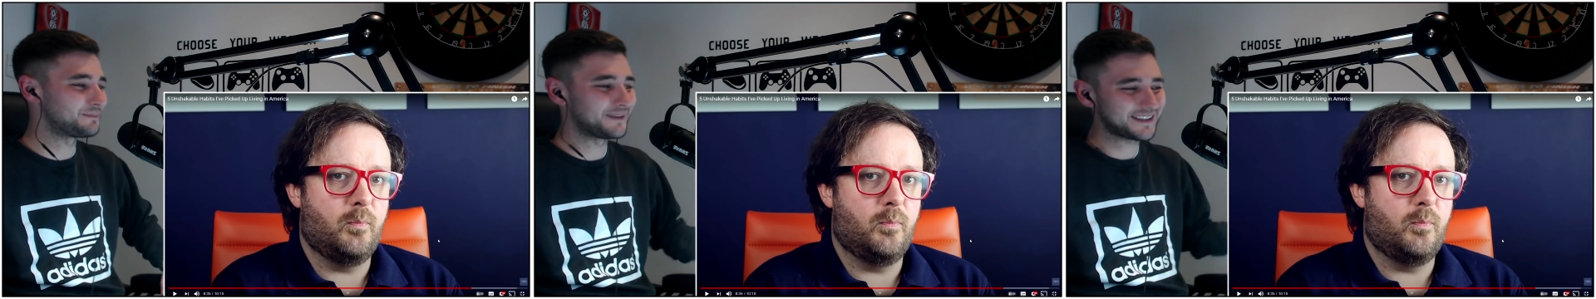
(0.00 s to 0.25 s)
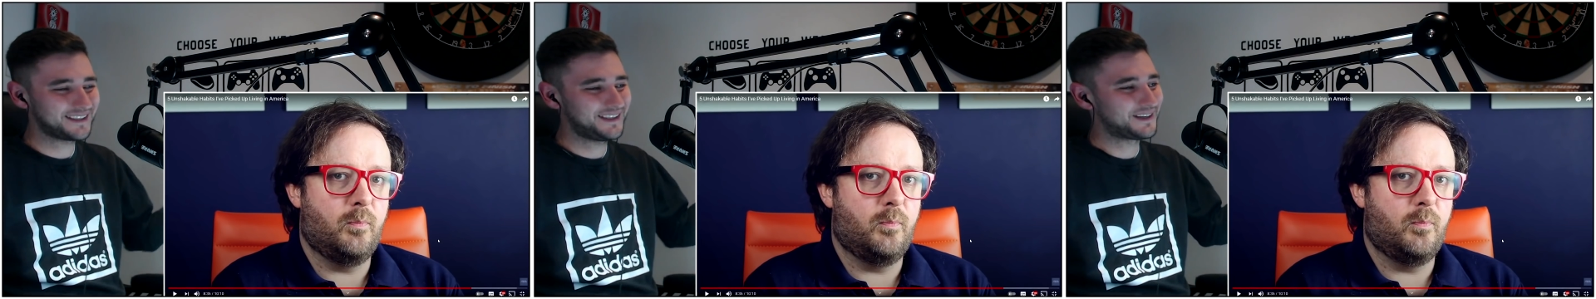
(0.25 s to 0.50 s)
Speaker 1: but
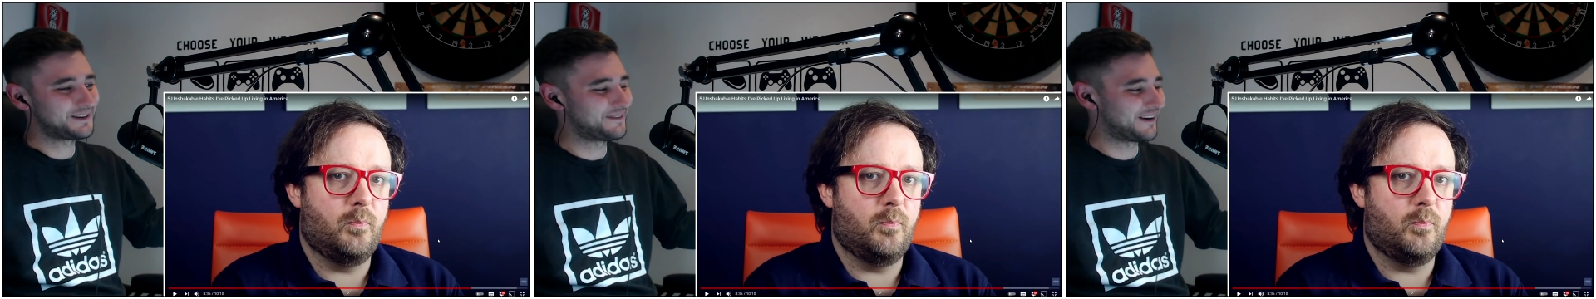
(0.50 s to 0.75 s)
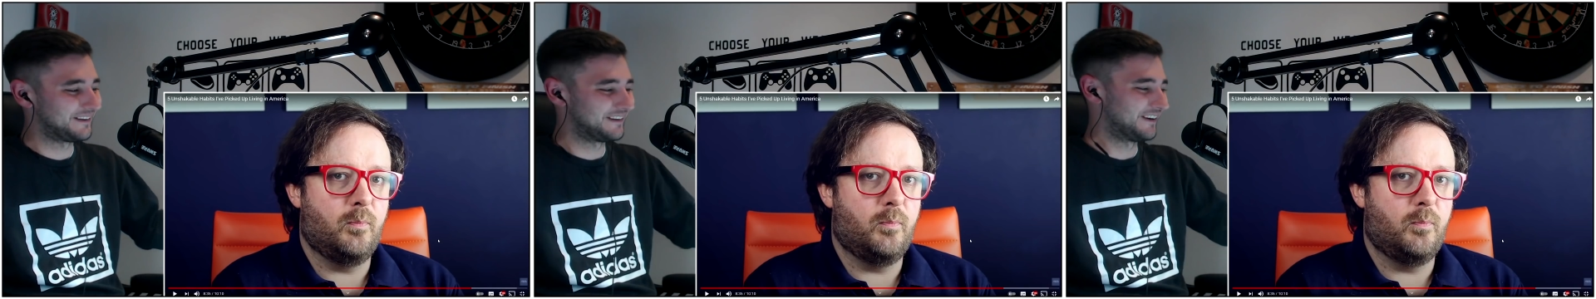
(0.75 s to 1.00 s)
come on,
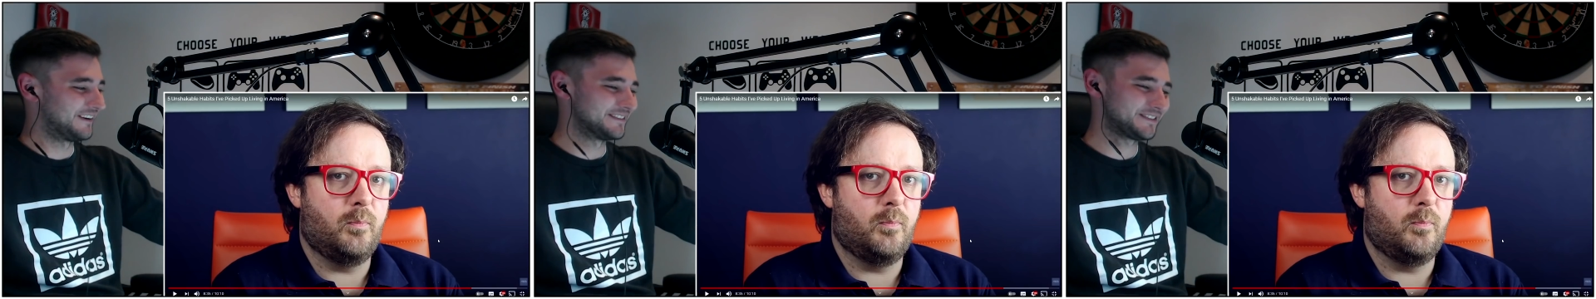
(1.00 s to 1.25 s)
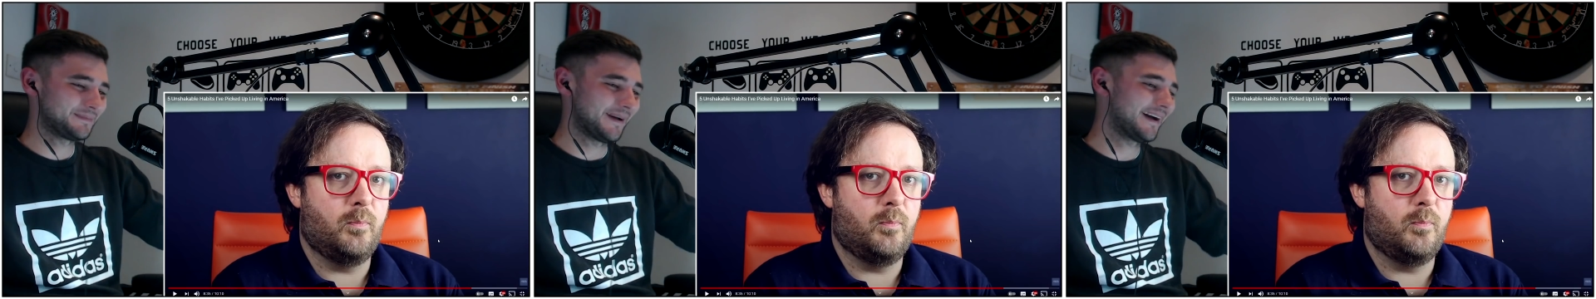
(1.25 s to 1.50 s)
Lawrence,
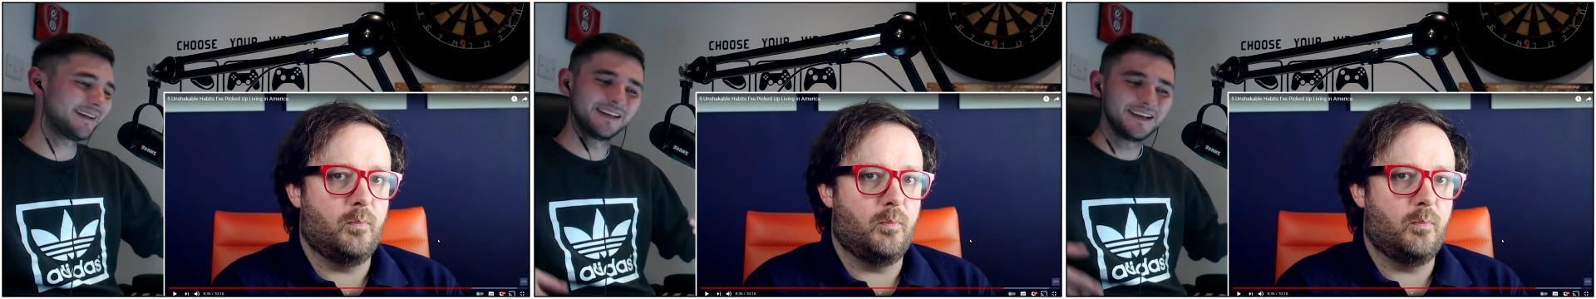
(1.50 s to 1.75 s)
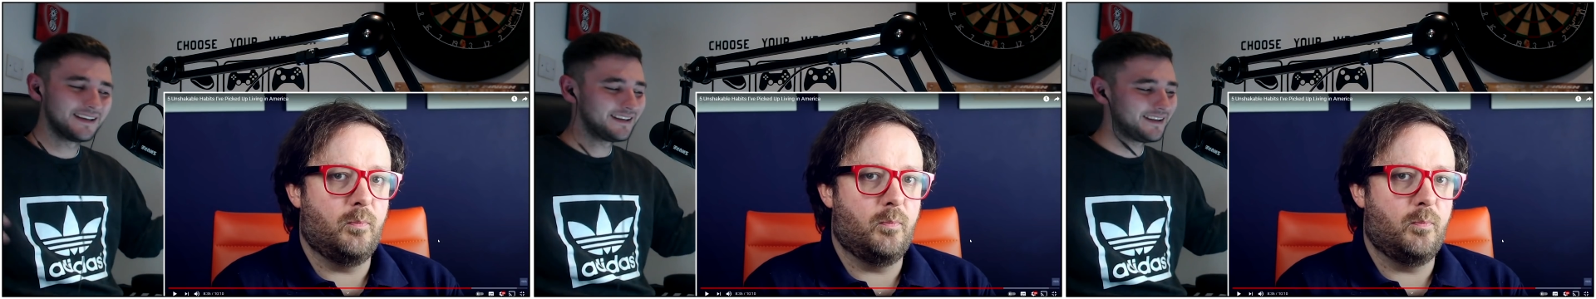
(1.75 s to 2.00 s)
man.
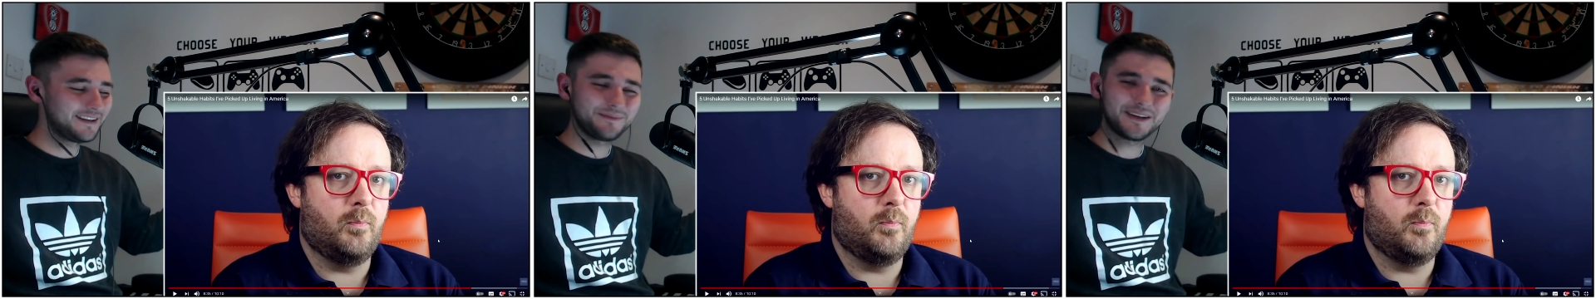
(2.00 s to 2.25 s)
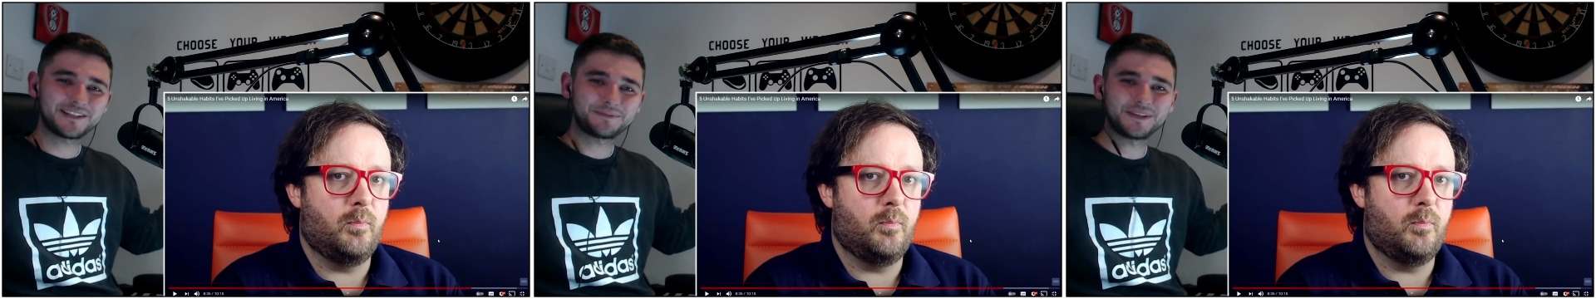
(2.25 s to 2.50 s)
You're meant to
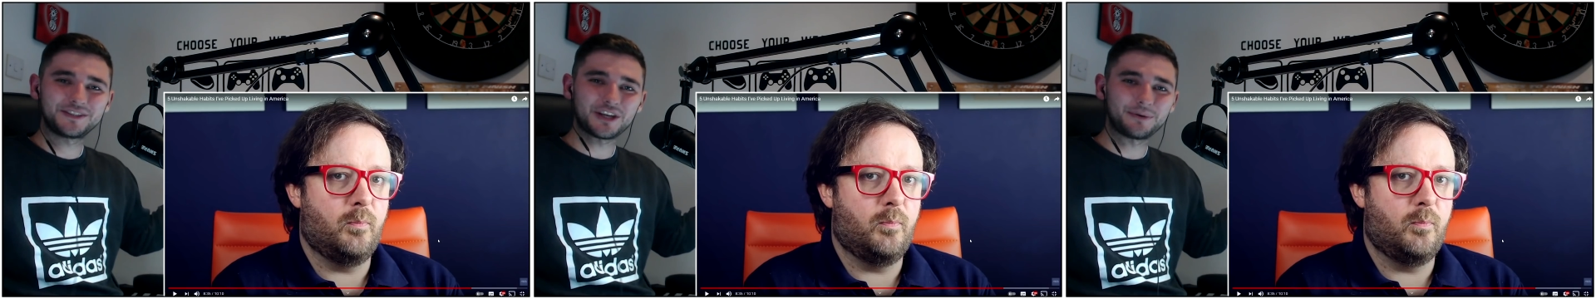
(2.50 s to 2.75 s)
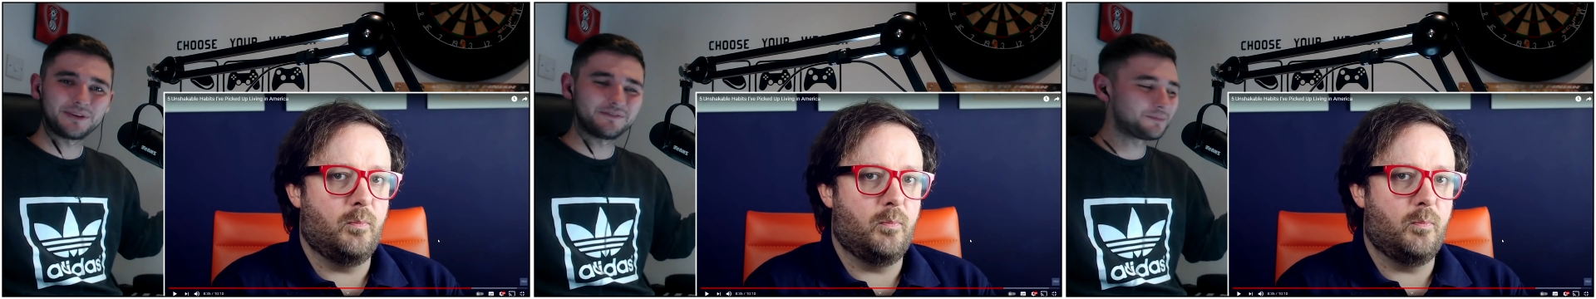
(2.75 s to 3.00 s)
be showing
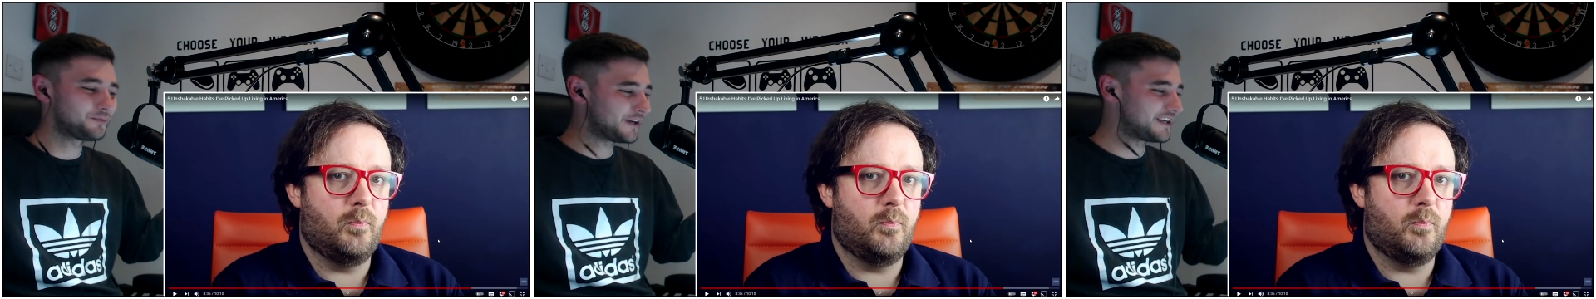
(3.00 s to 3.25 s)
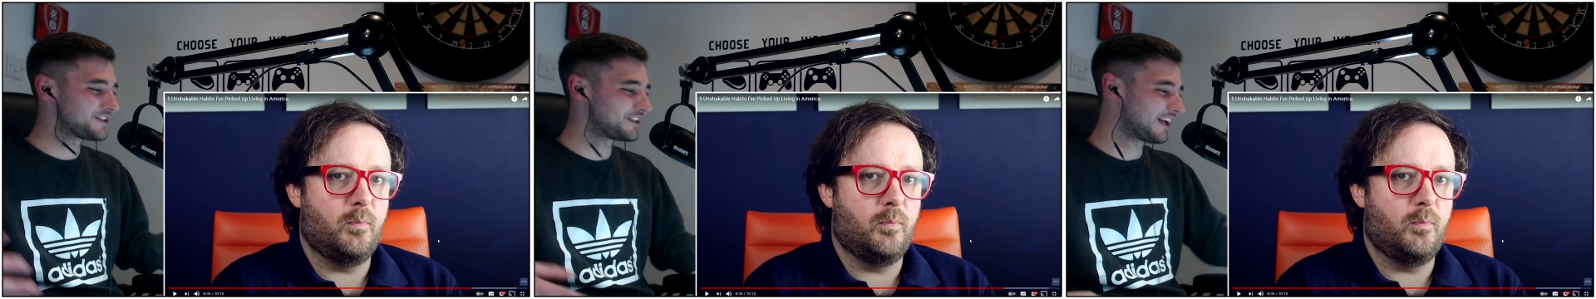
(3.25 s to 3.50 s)
the British
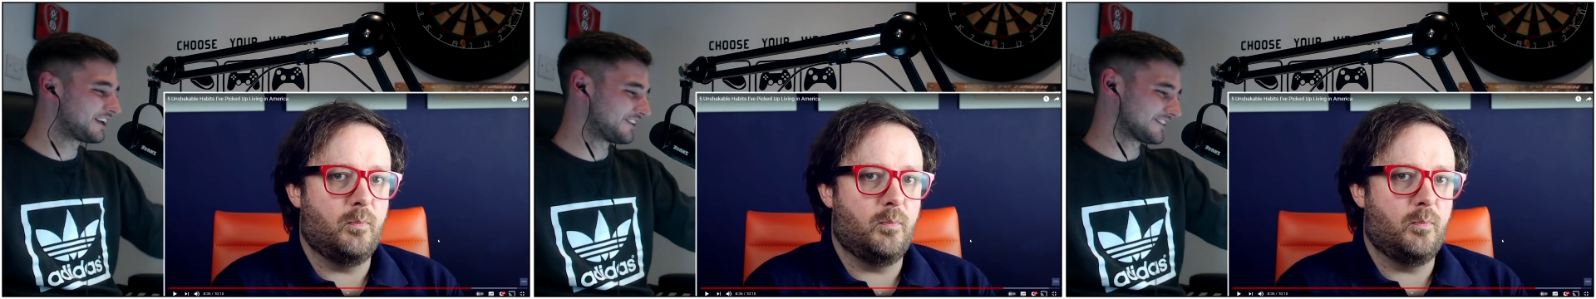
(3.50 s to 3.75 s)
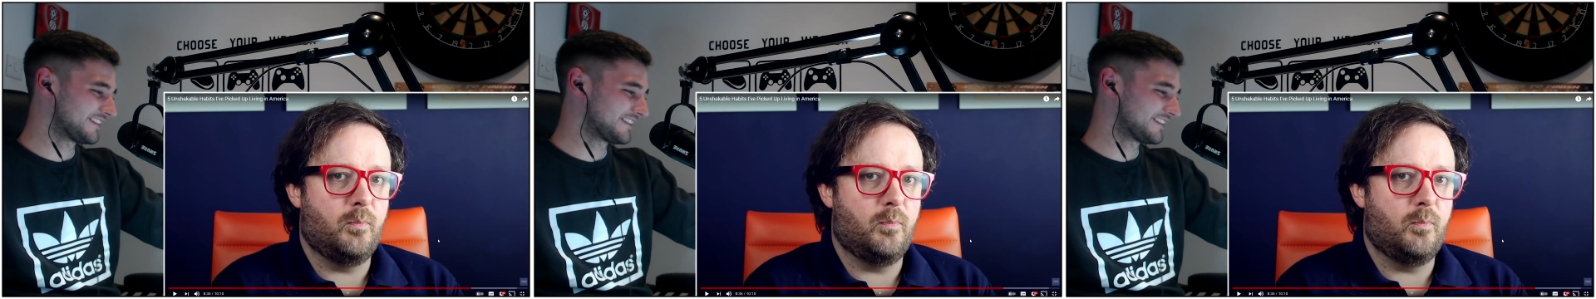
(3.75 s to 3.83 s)
in a good